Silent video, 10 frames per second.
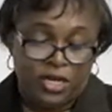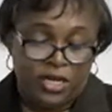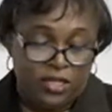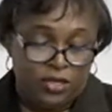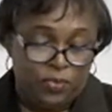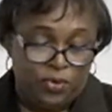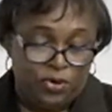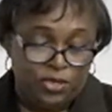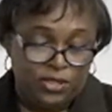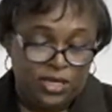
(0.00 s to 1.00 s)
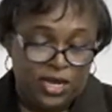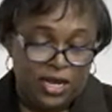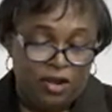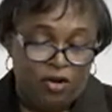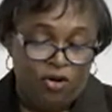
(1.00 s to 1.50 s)
either per
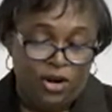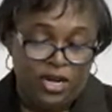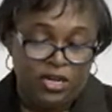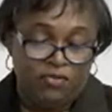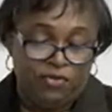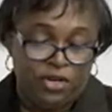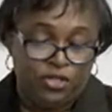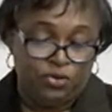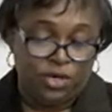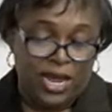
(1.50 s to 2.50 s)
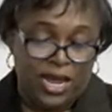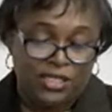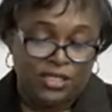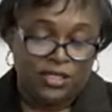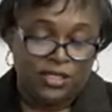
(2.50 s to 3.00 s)
se or in individual
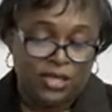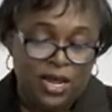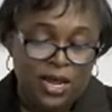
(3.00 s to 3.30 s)
actions,